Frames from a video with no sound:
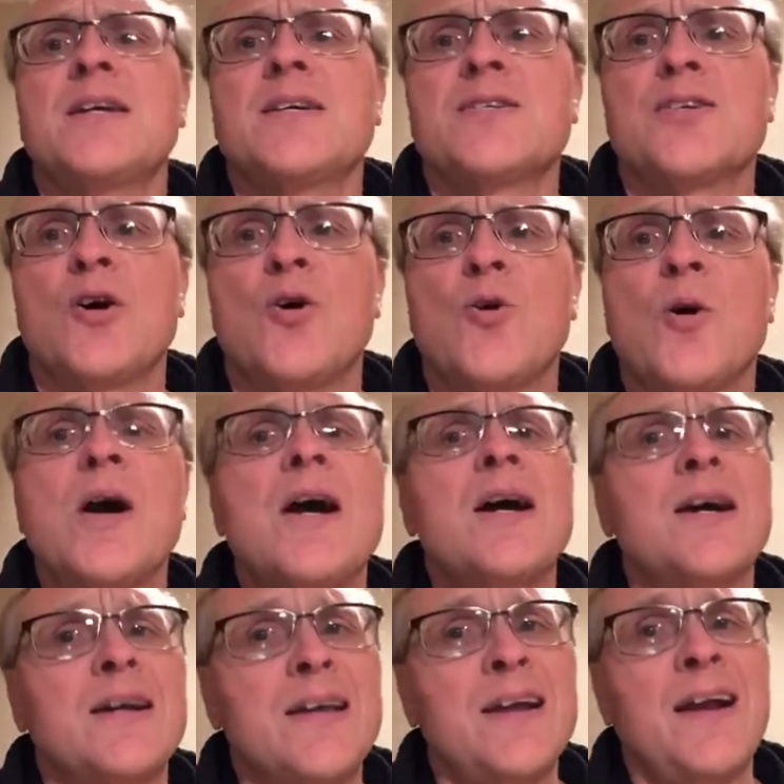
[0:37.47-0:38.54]
So
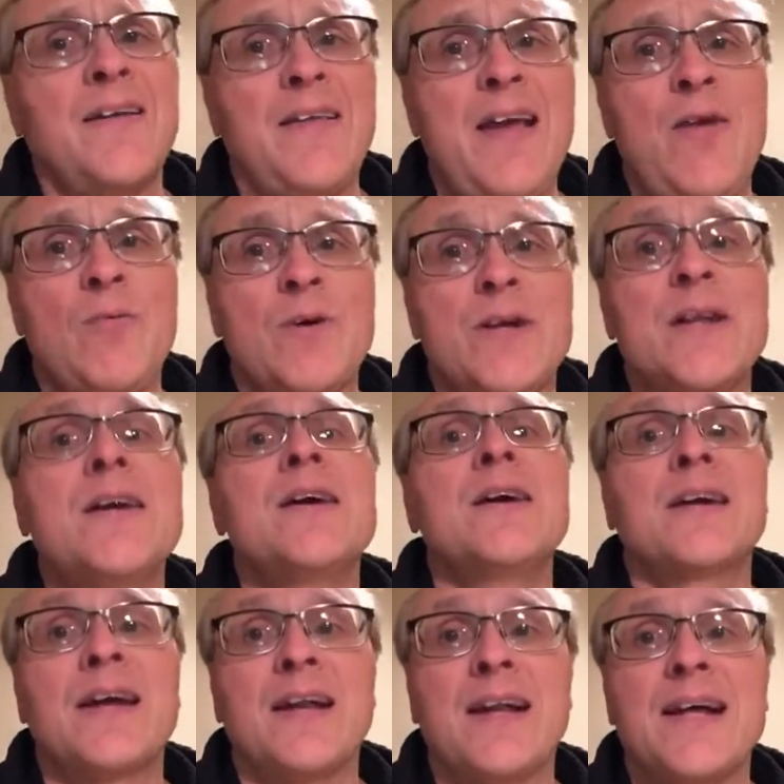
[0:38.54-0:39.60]
get on that one.
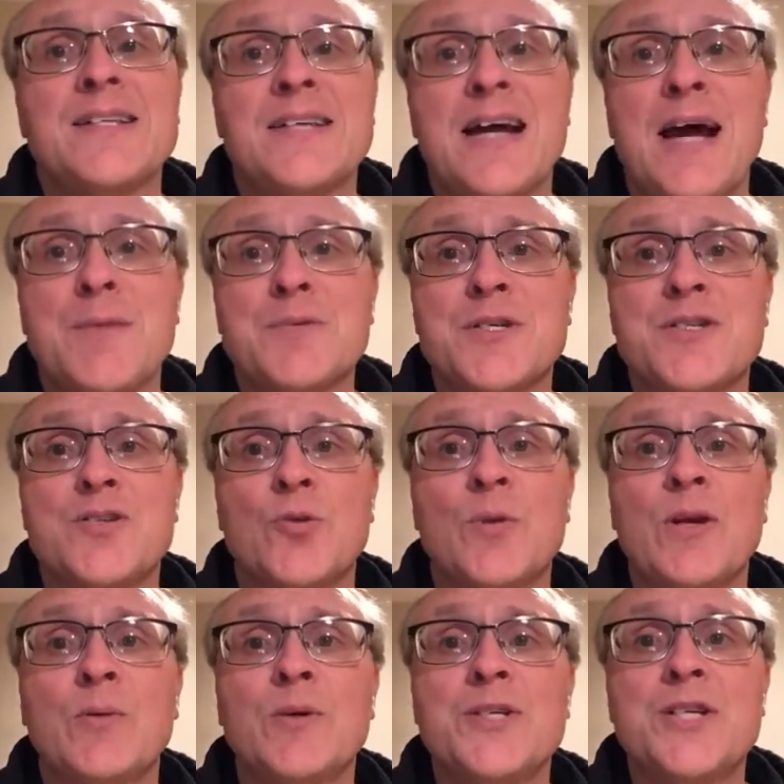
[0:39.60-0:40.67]
Got lots of options to
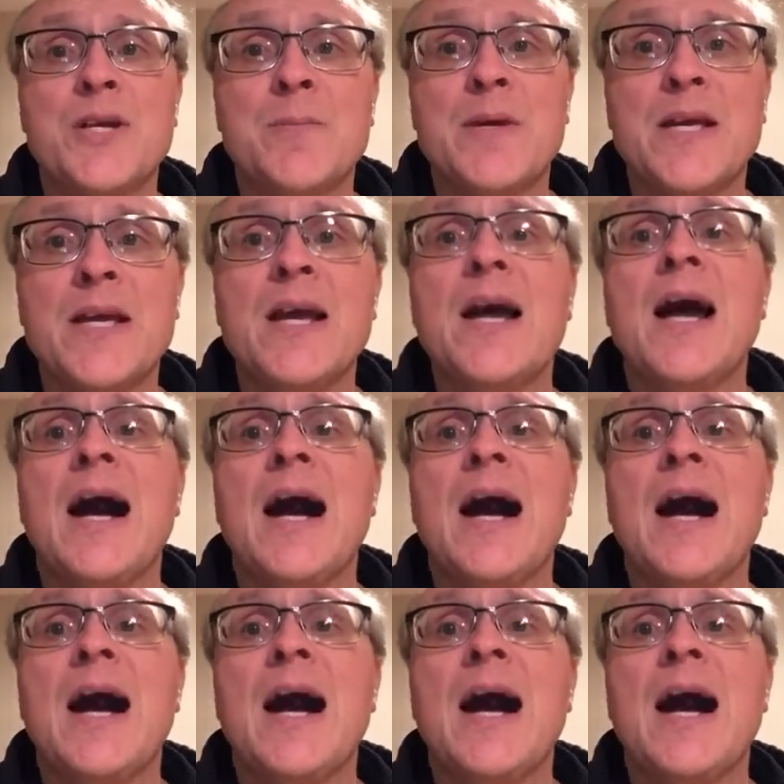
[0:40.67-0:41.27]
win with Jimmy